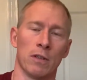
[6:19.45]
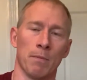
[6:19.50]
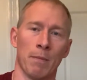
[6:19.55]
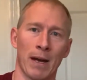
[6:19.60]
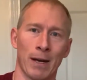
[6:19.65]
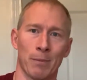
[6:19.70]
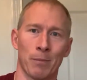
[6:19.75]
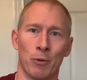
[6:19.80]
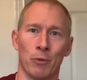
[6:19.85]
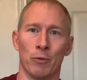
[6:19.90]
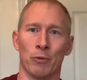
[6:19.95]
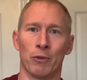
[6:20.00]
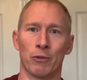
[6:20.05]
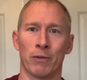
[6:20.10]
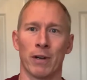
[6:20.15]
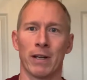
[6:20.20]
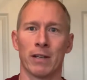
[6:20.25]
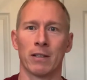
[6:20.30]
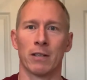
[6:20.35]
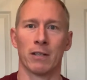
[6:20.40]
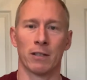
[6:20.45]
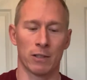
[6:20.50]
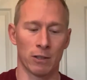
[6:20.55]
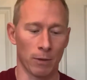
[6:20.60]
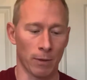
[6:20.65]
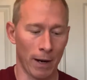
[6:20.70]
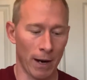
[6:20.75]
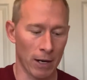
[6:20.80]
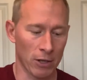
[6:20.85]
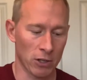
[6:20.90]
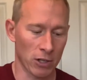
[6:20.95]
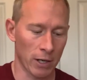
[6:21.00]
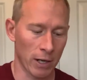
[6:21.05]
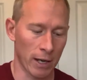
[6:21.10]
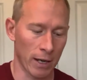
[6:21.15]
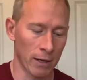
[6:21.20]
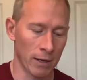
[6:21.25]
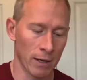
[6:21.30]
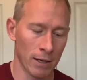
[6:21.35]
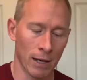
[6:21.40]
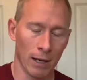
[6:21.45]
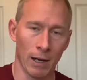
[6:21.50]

Magpul grid to actually